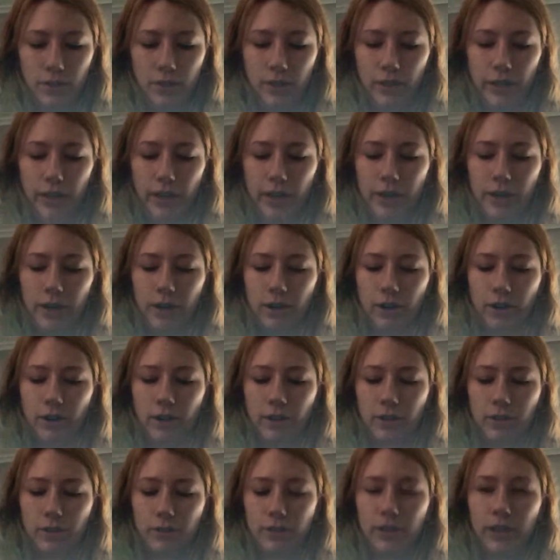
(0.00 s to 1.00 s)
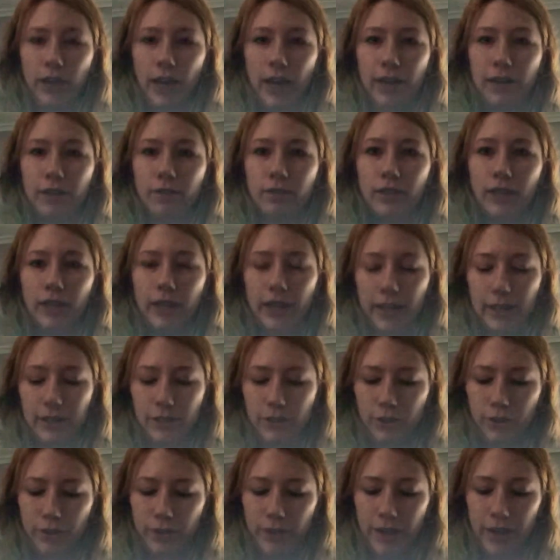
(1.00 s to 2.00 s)
In an article titled The
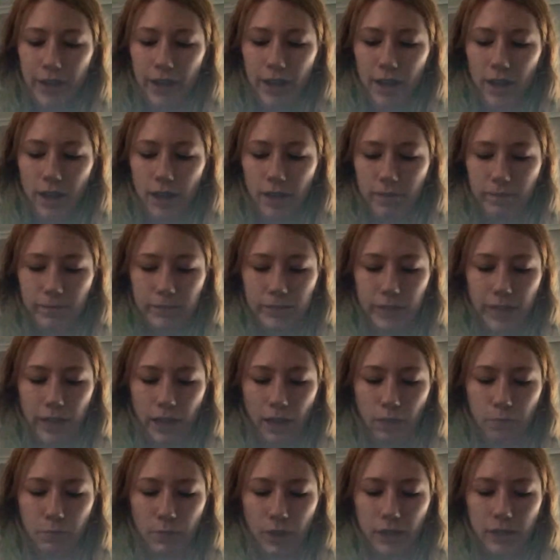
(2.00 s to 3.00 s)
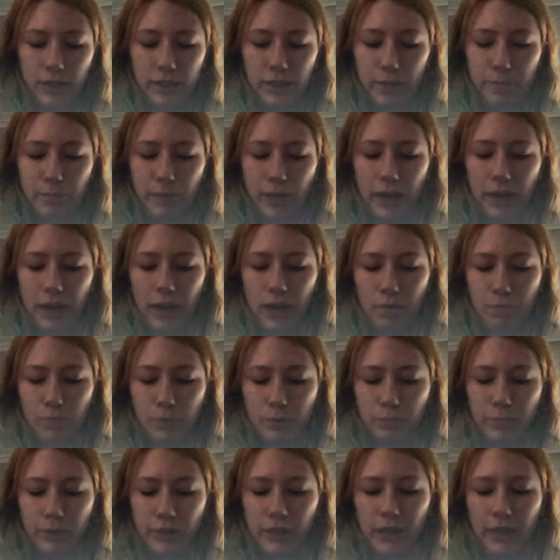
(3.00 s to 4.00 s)
History of Del Monte Pineapple
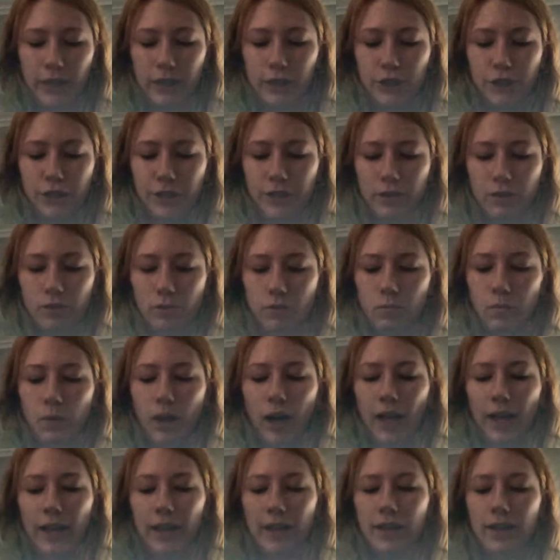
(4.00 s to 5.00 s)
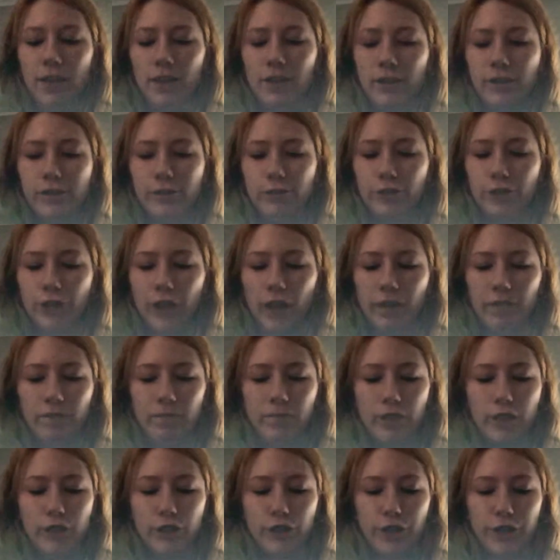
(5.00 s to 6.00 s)
Production in Hawaii, John
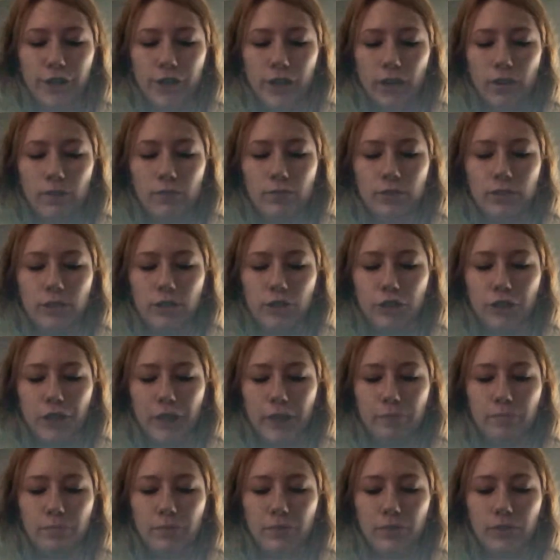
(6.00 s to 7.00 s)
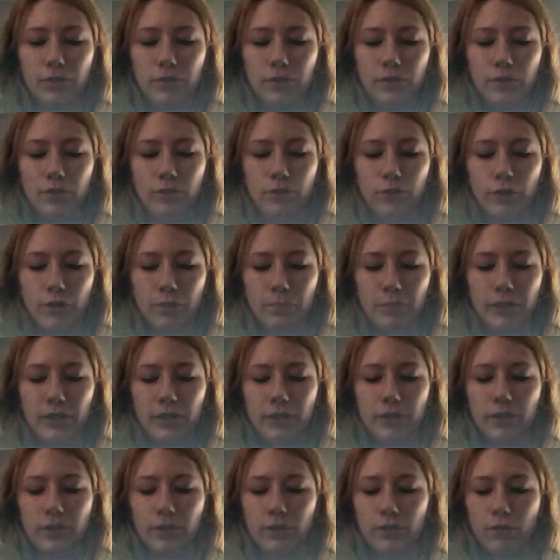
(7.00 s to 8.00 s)
Fisher notes, James
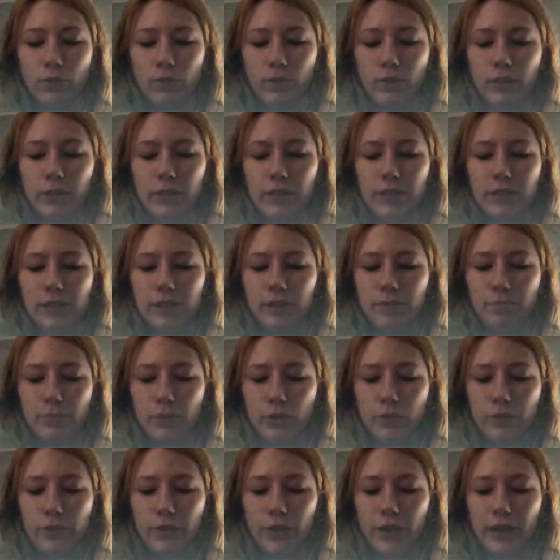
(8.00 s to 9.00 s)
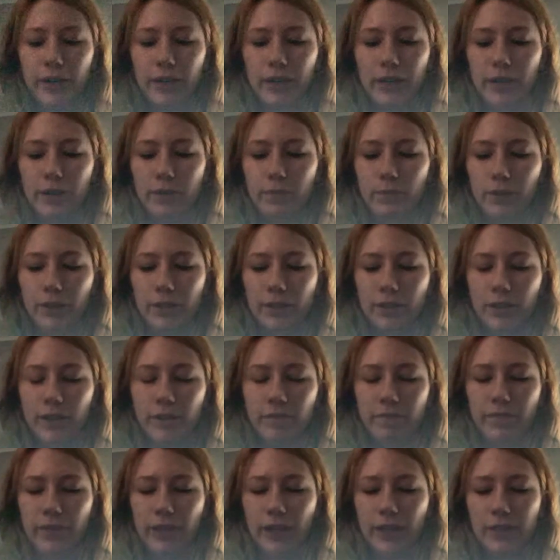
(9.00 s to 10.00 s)
Drummond Dole is most credited with
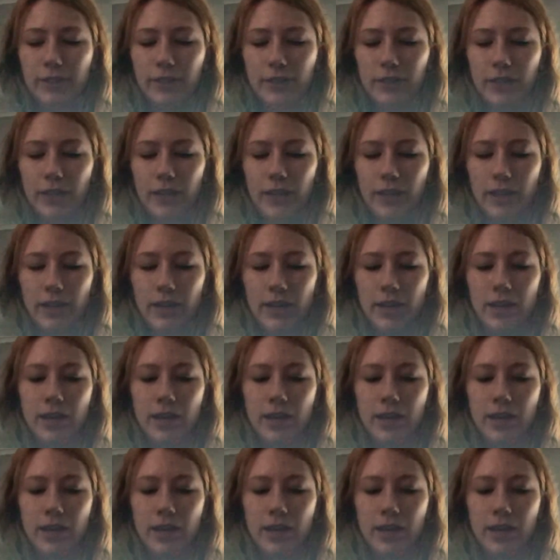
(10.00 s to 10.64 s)
advancing